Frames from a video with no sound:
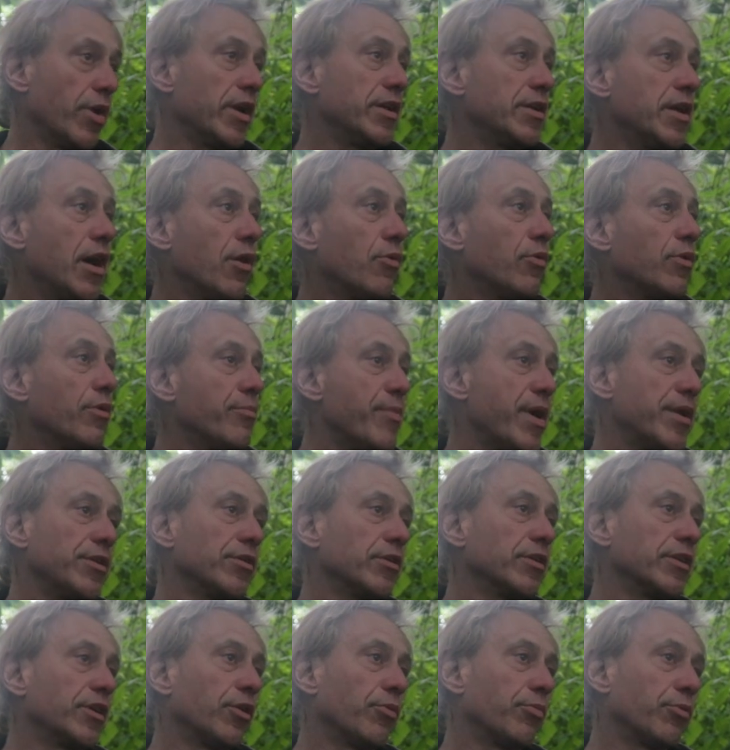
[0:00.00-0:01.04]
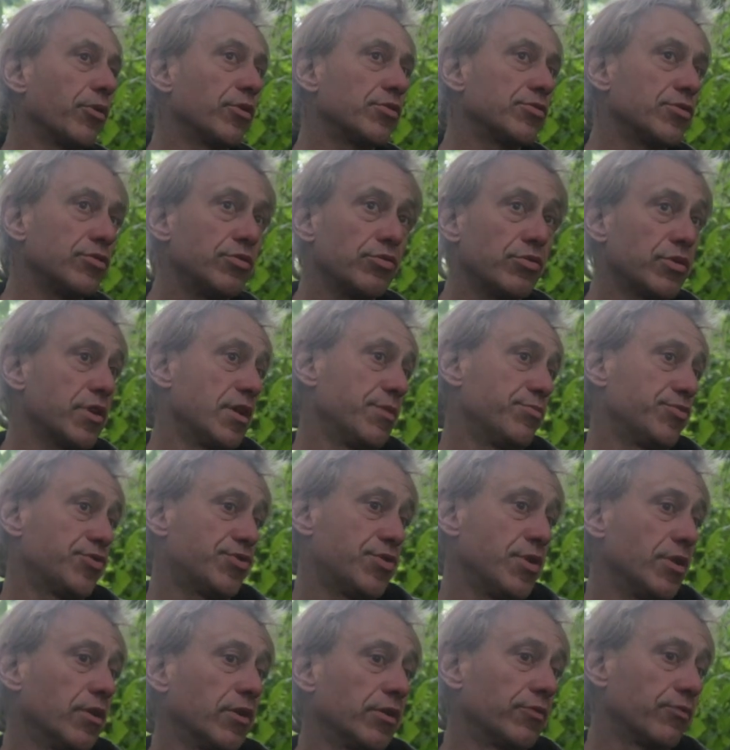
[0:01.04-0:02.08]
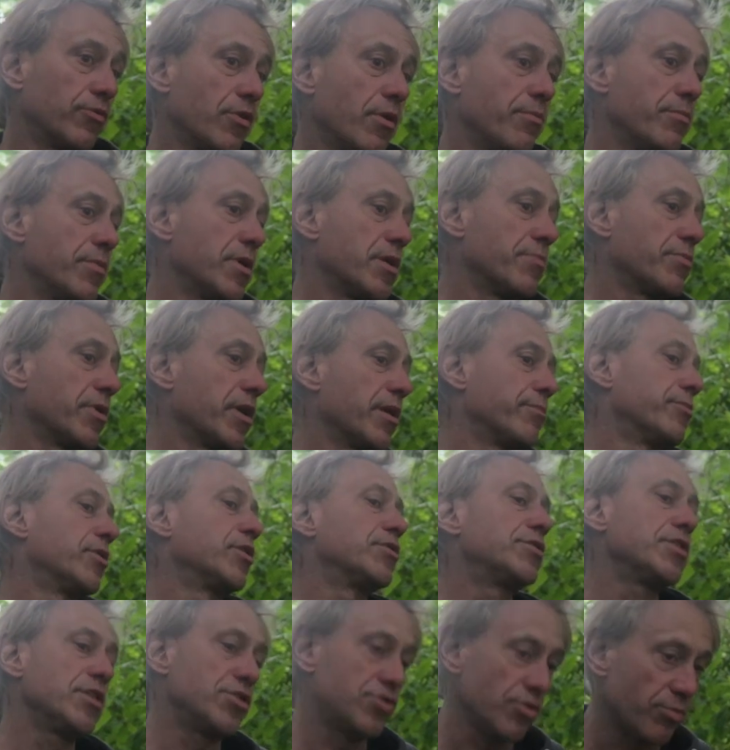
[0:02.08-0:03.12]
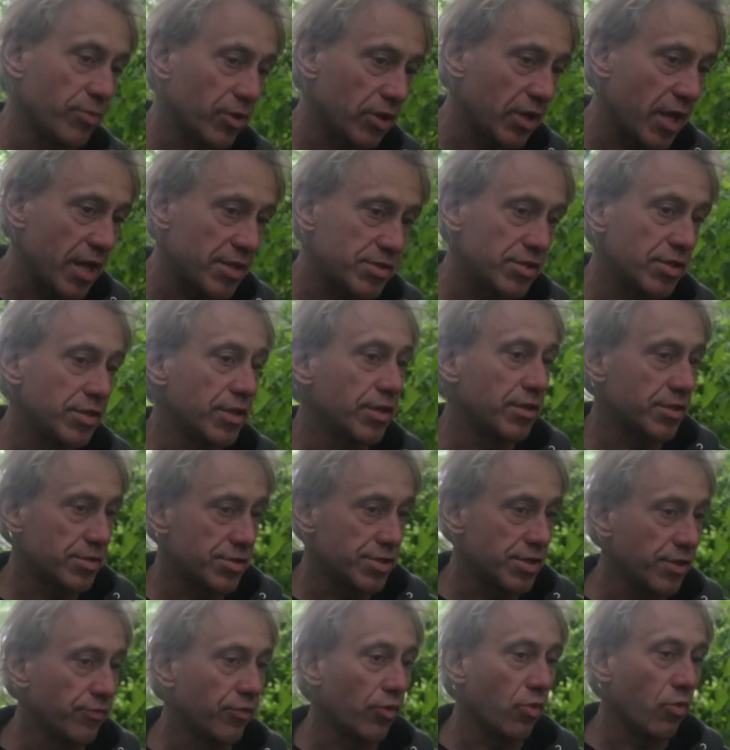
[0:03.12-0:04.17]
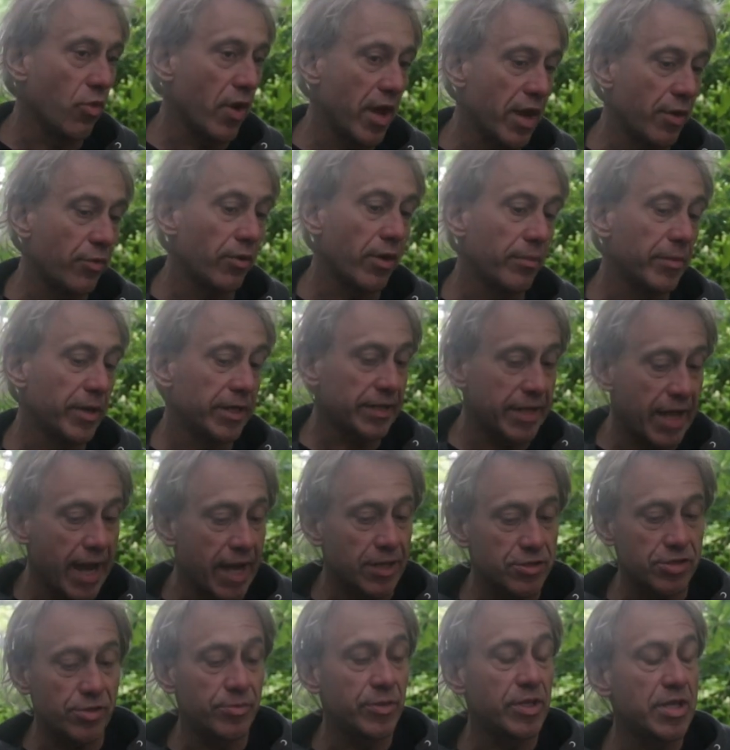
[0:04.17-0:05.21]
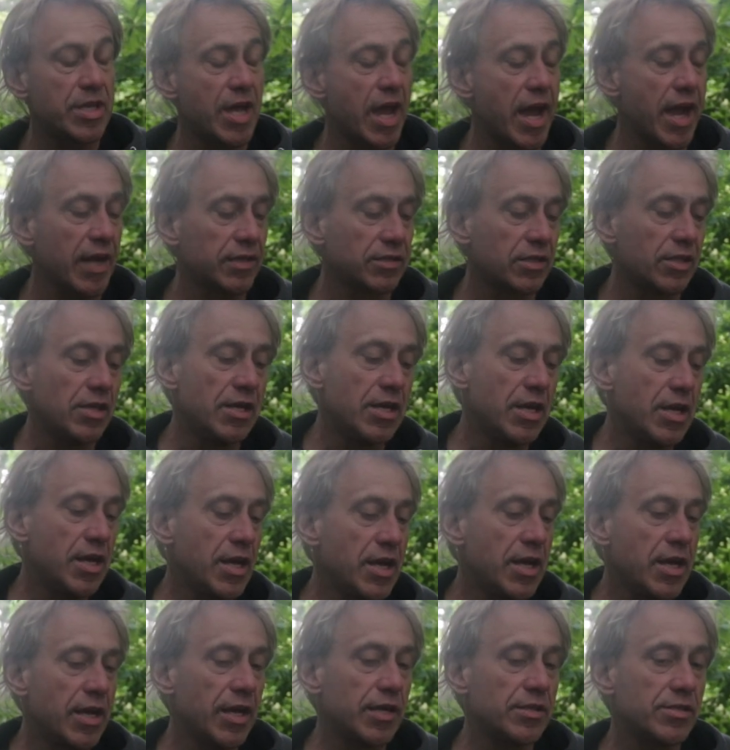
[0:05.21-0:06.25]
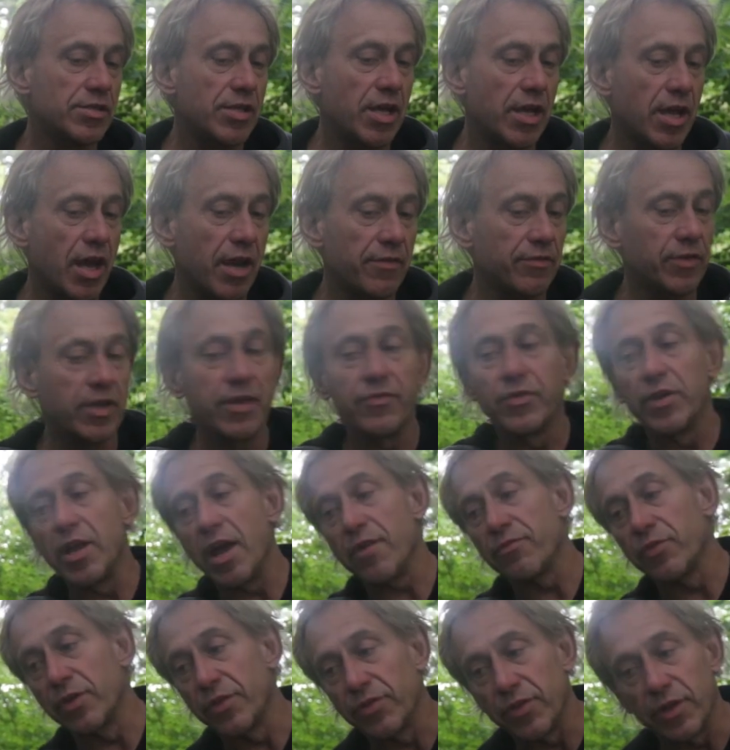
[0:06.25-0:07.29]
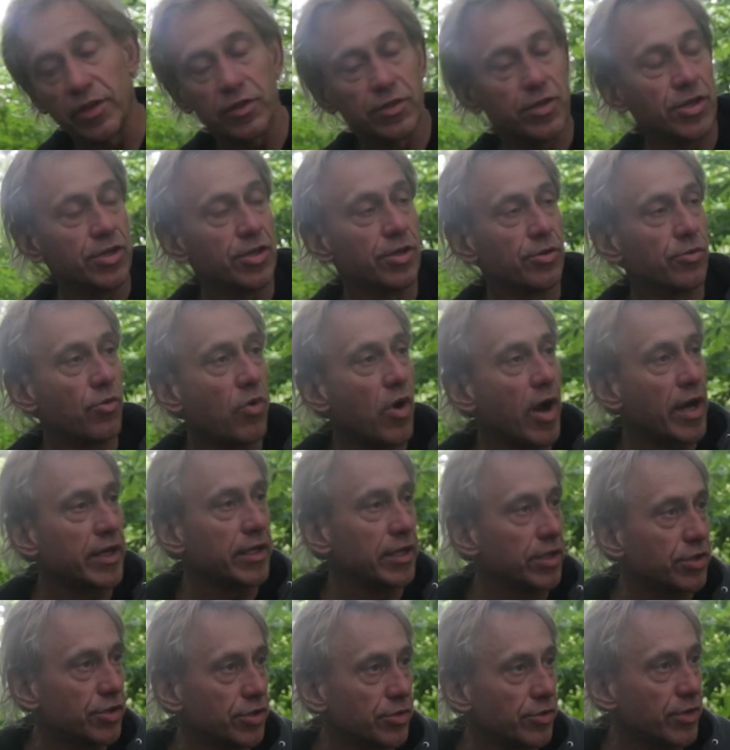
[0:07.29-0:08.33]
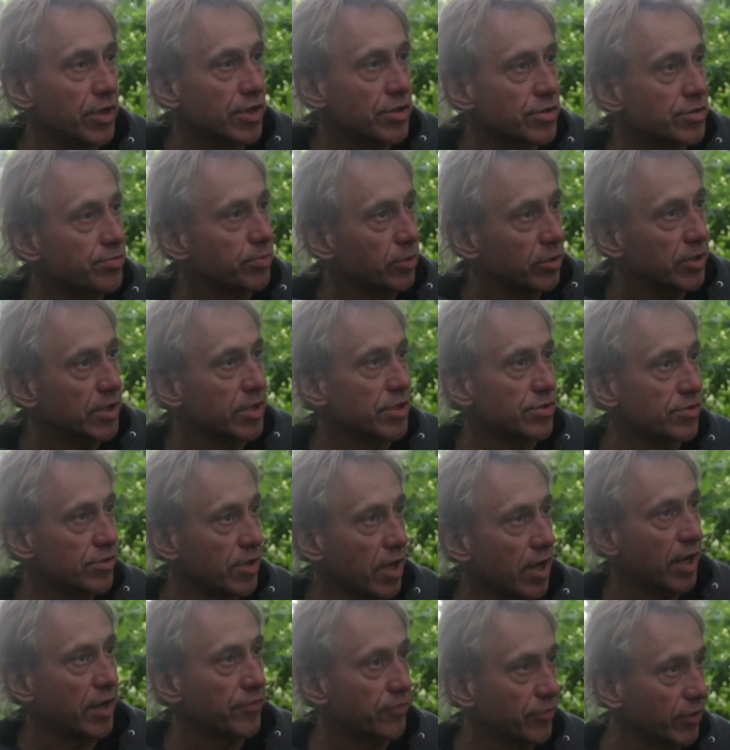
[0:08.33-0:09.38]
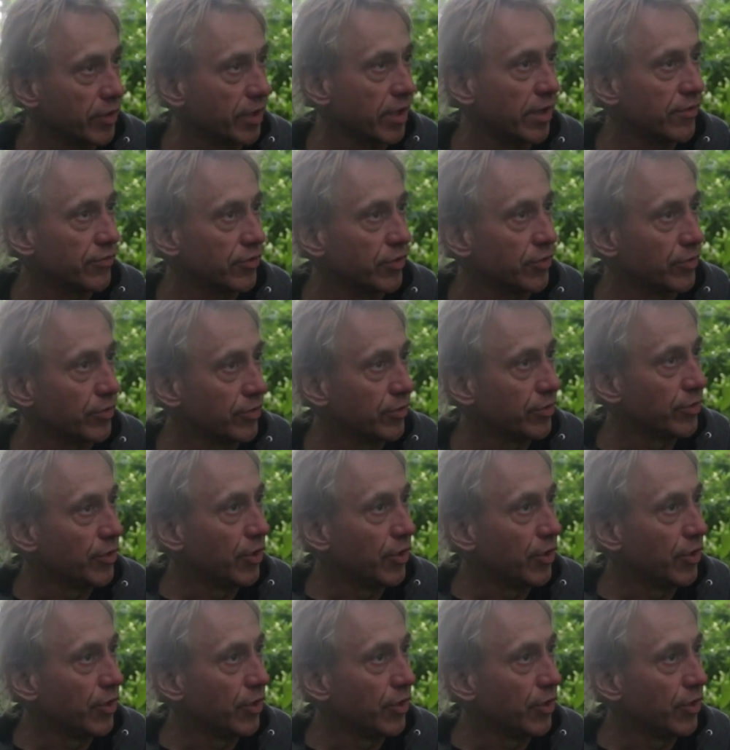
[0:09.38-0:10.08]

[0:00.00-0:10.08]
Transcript: right now with a mentally ill person who keeps stealing from me, but I'm going to teach him a lesson in a civil way where I'm going to catch him in the act and say, I've given everything to you. Why do you do this? Please, I forgive you.